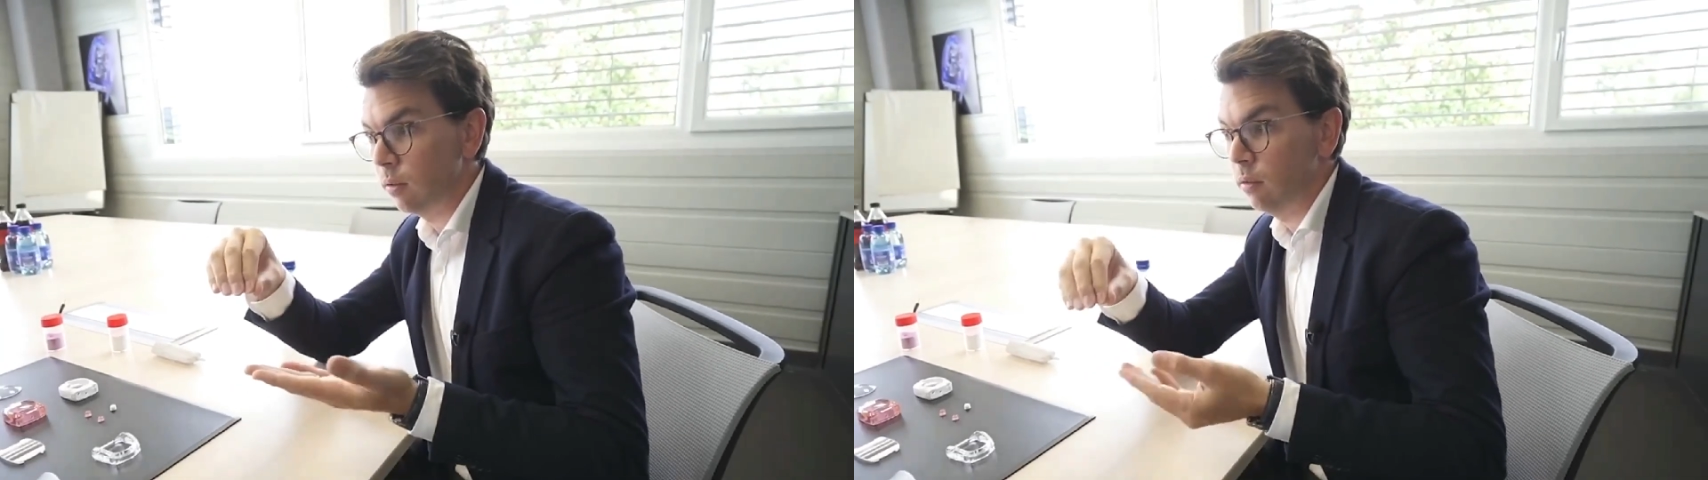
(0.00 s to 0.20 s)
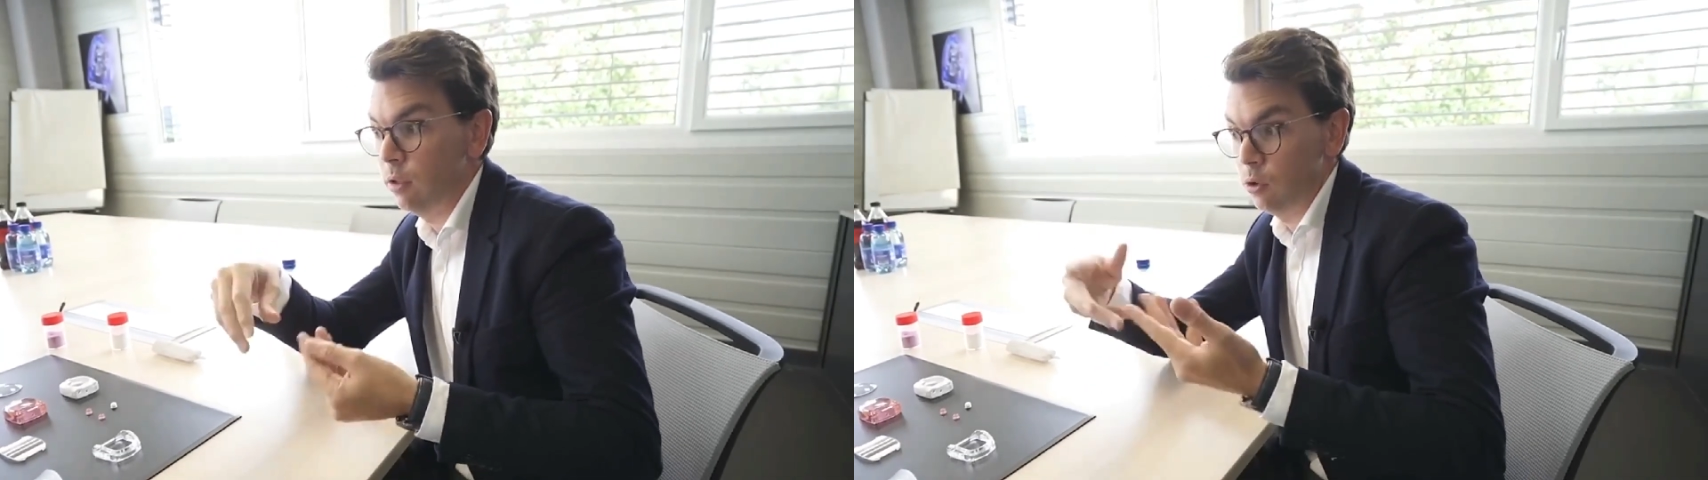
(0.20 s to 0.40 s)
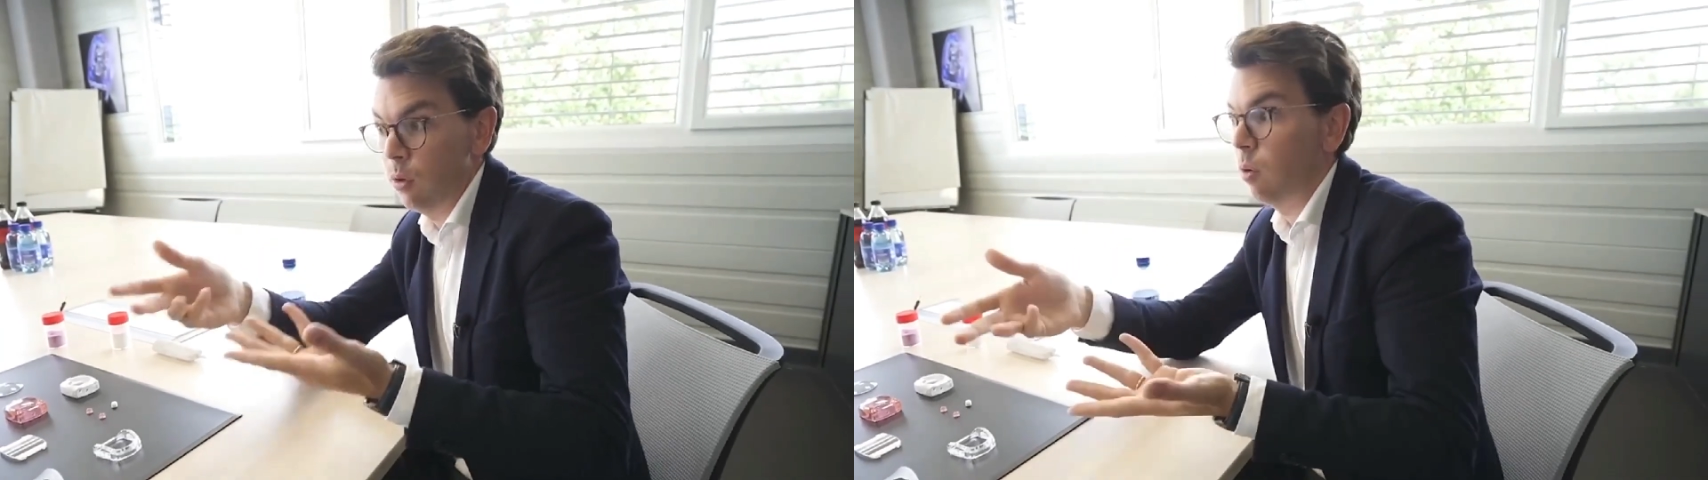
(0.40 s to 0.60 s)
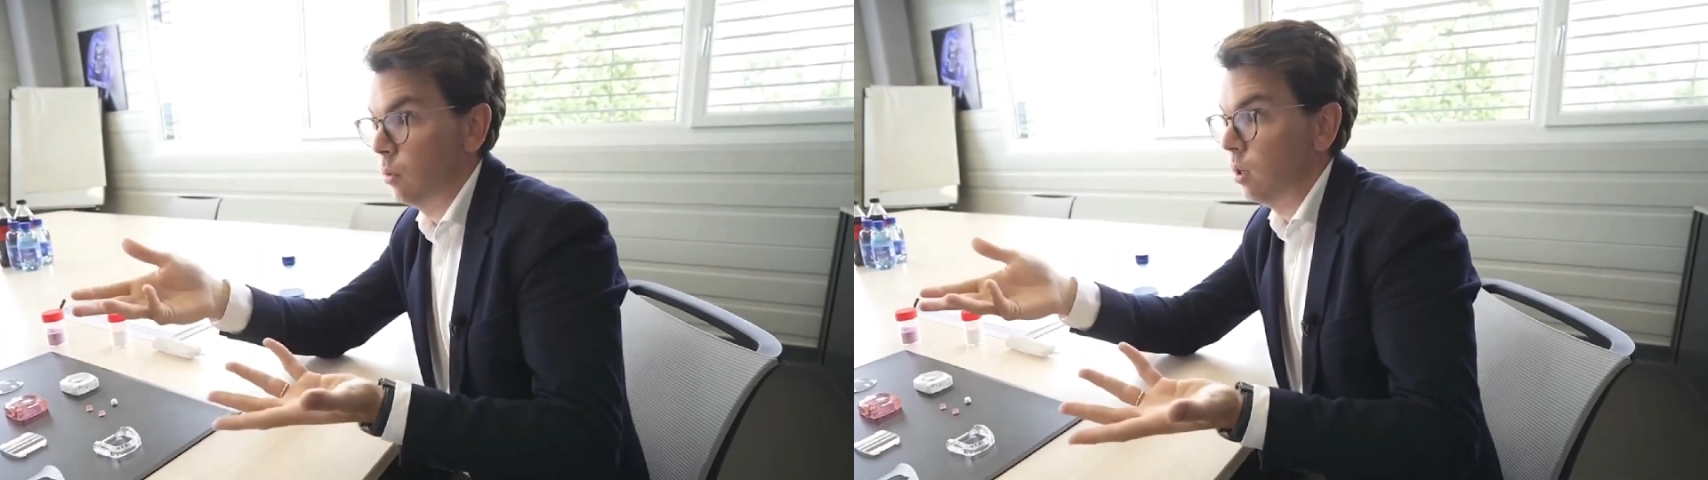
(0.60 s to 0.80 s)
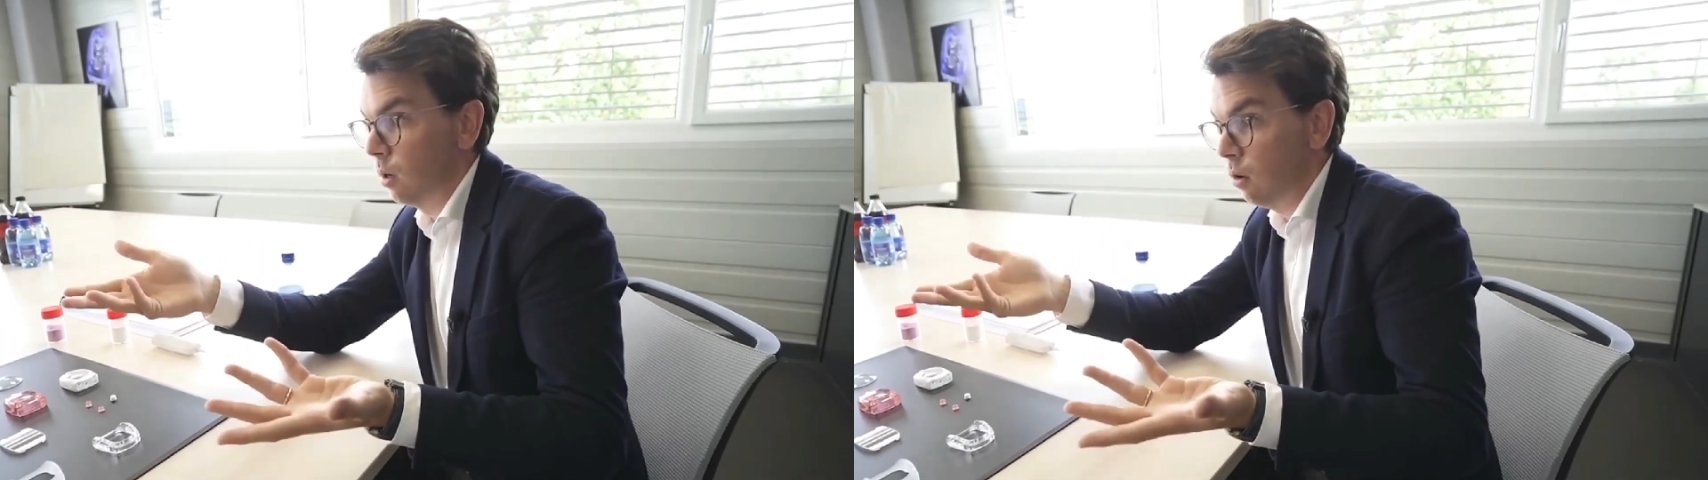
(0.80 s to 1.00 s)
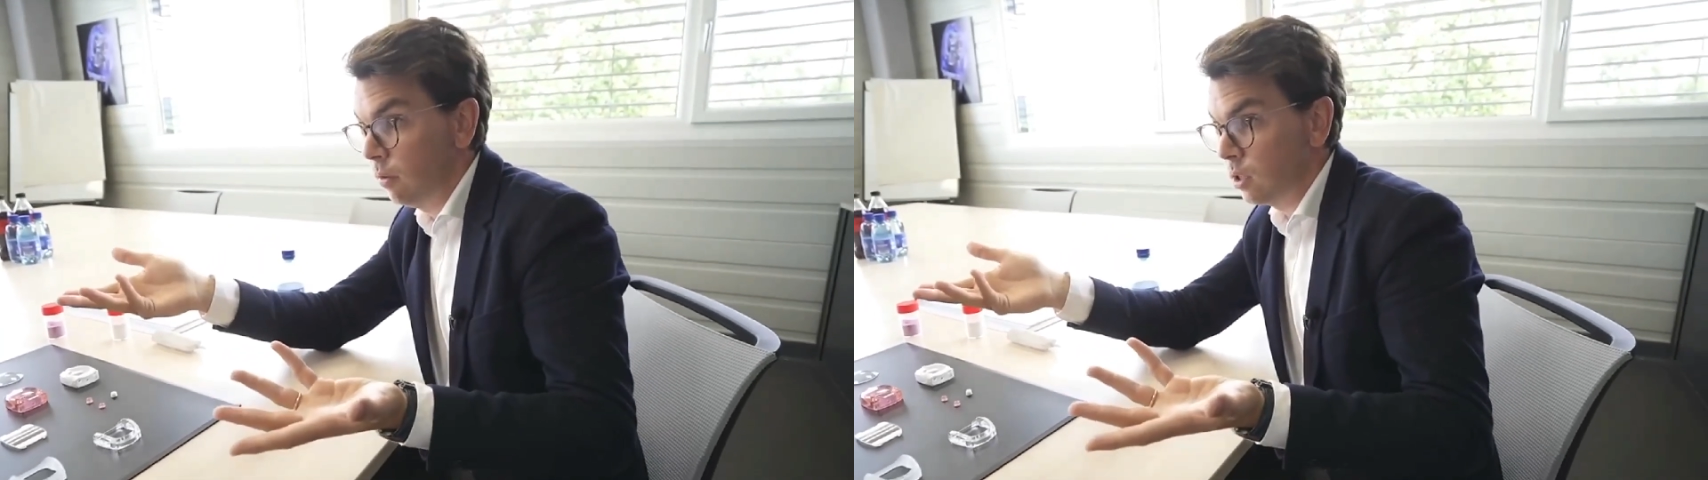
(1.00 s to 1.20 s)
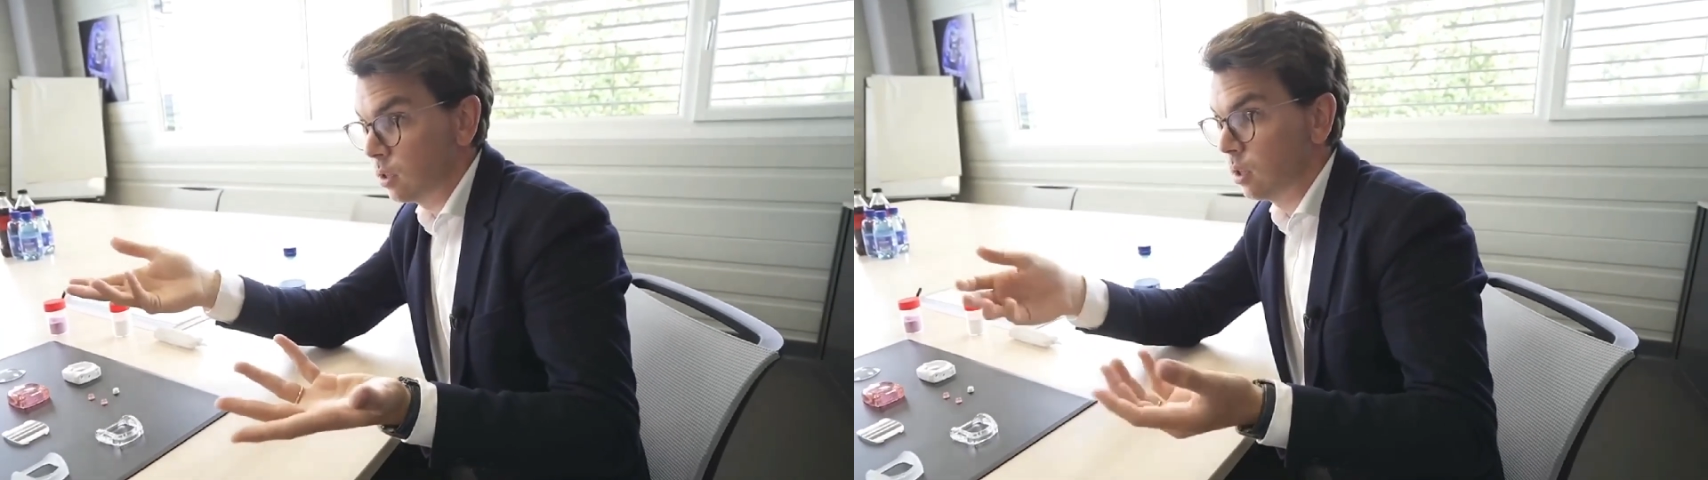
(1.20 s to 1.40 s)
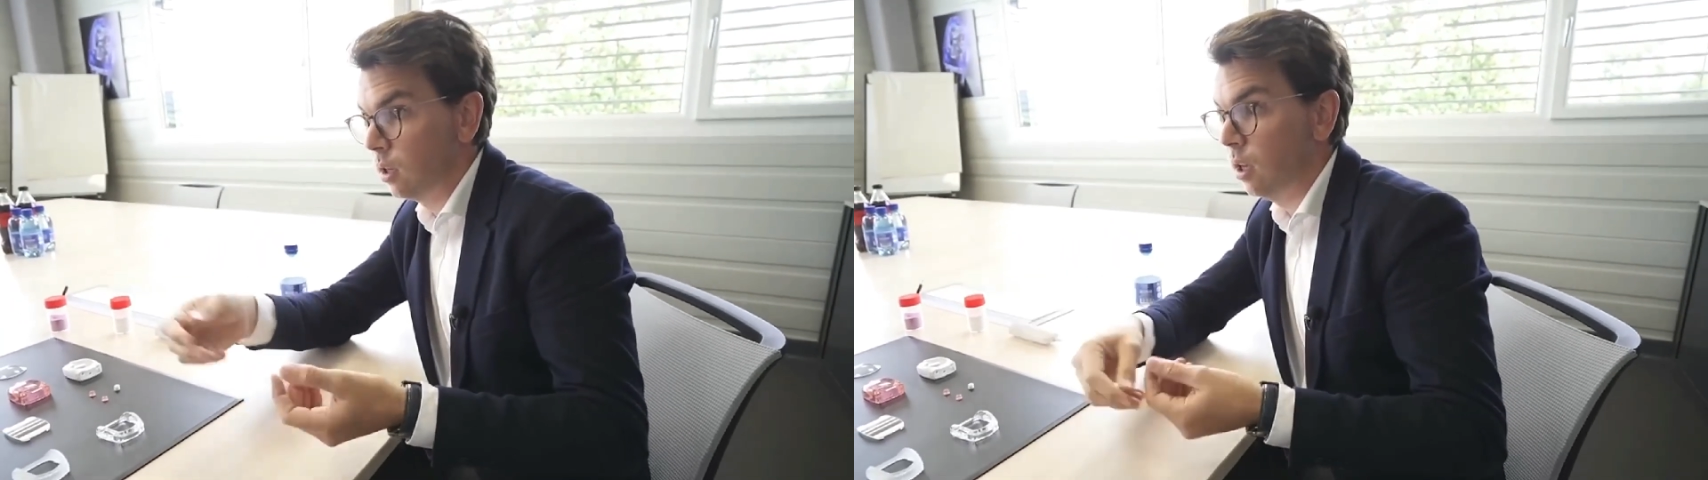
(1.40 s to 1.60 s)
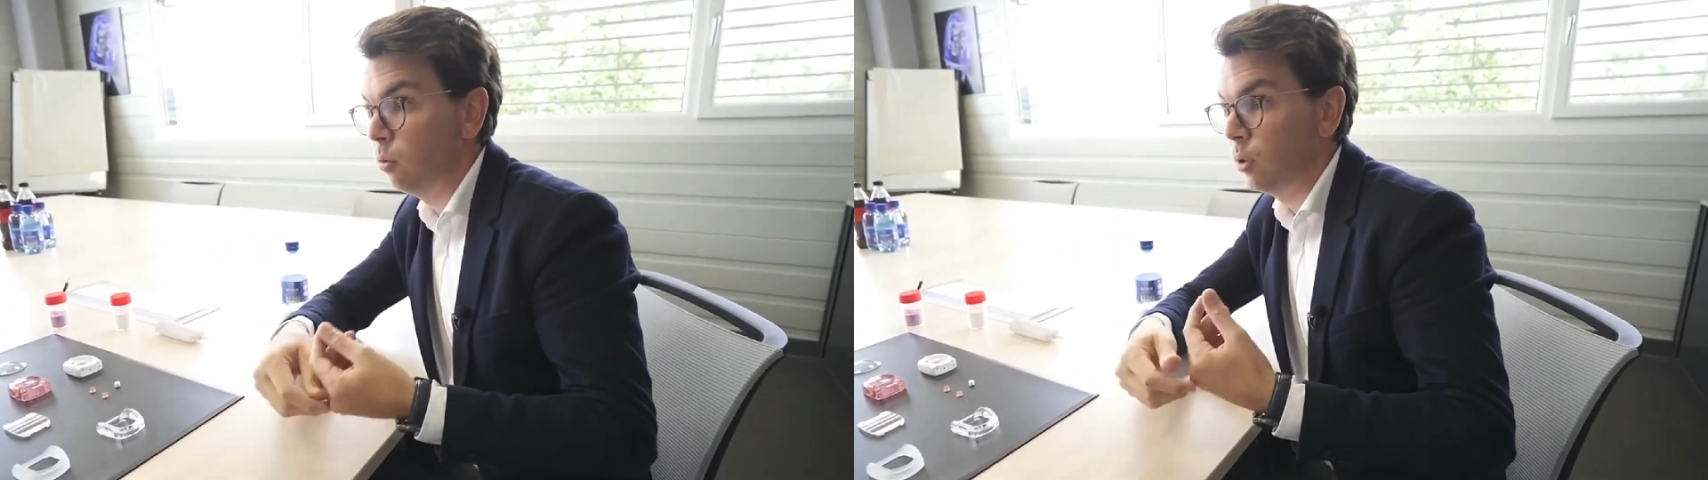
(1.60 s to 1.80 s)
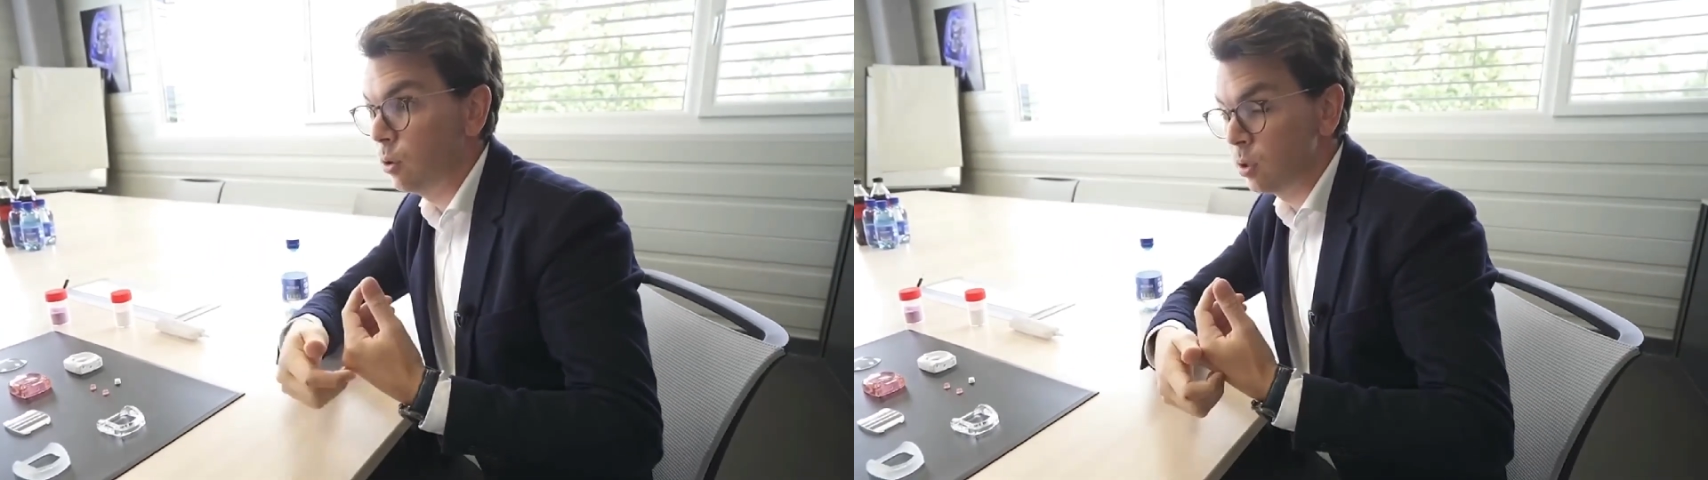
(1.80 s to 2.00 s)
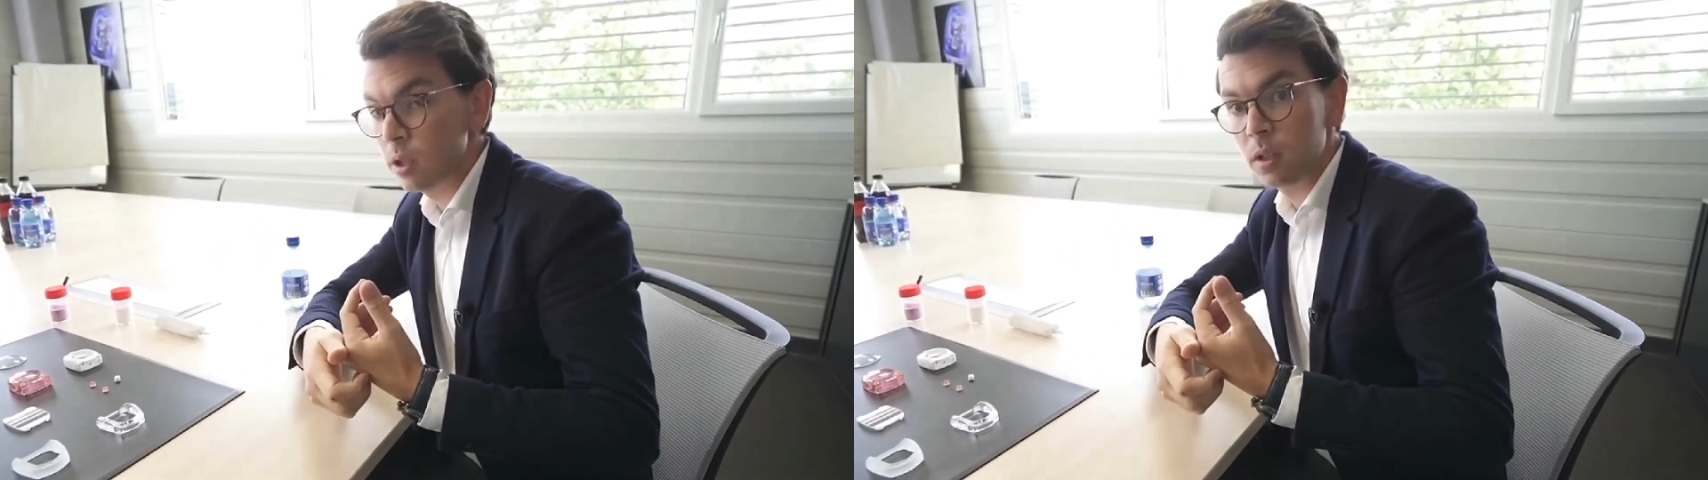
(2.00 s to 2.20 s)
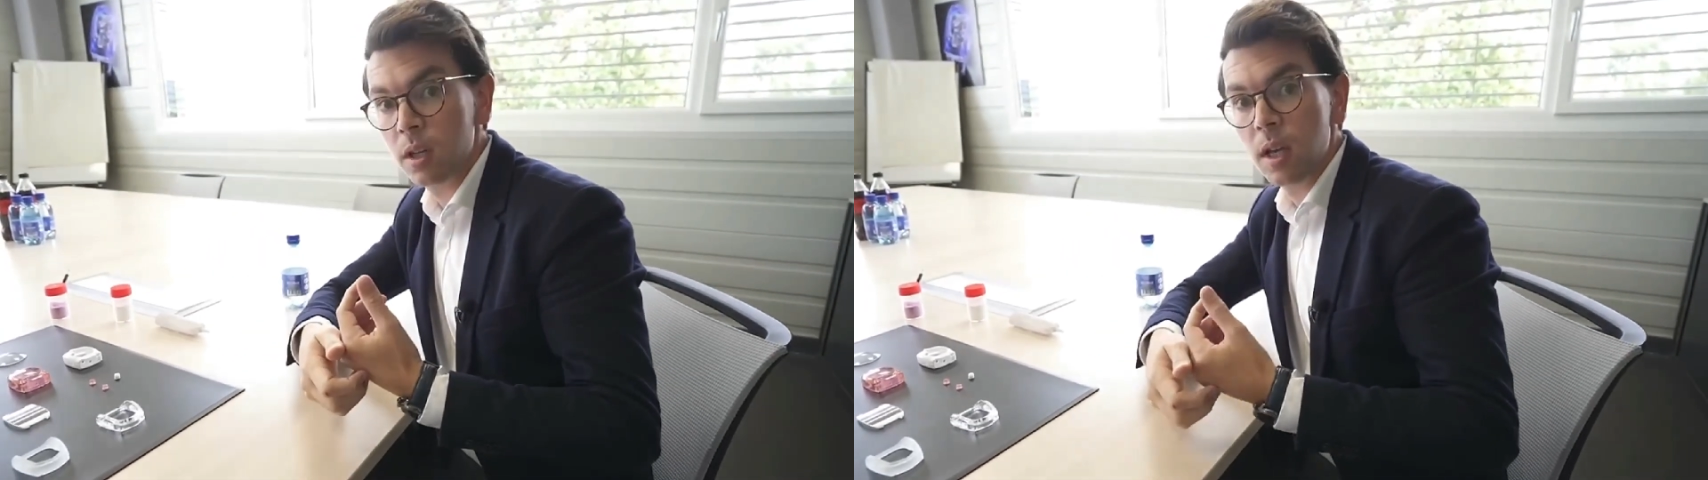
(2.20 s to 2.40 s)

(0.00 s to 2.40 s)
That's why we love it and we use it.